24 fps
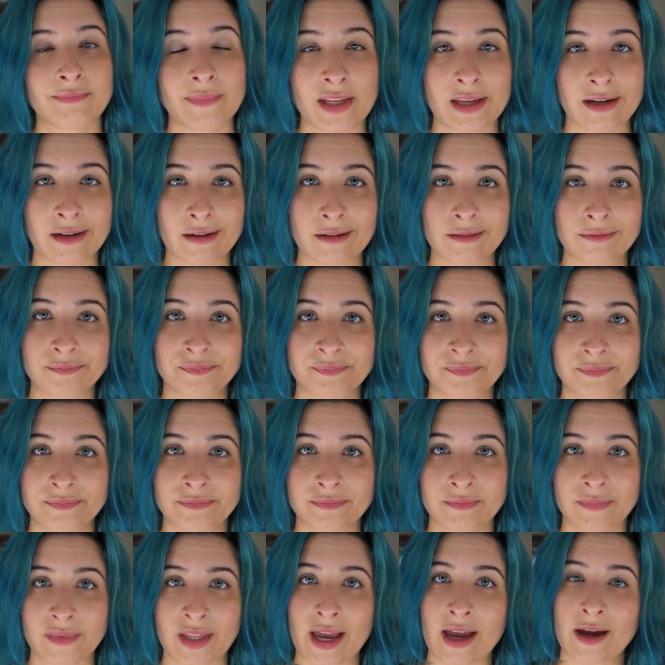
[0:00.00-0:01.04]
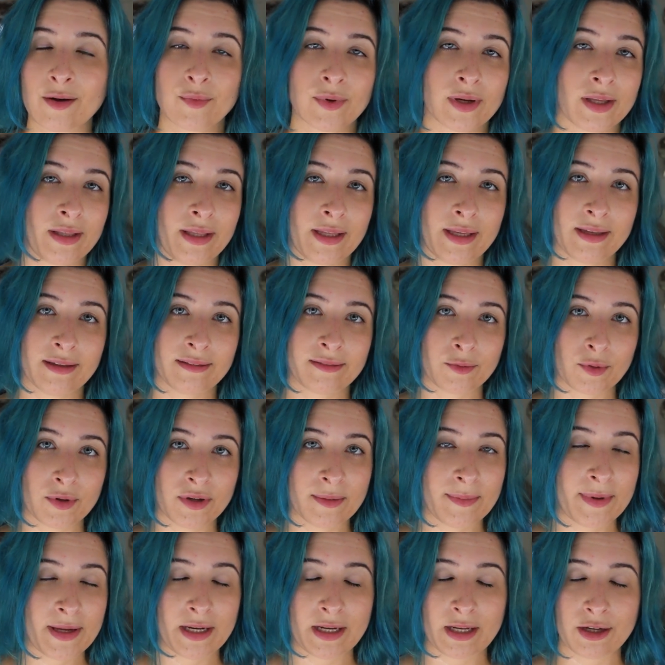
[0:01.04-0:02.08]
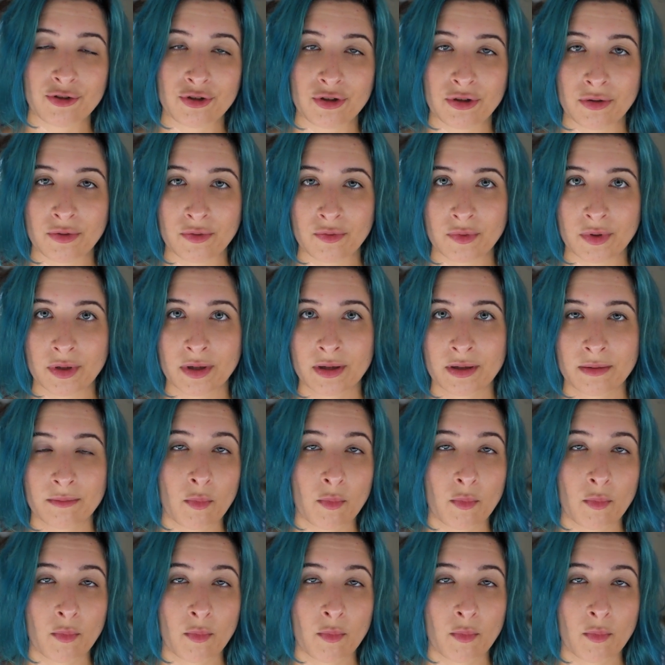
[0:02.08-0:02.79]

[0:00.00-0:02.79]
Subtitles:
you know, that really is going to be an issue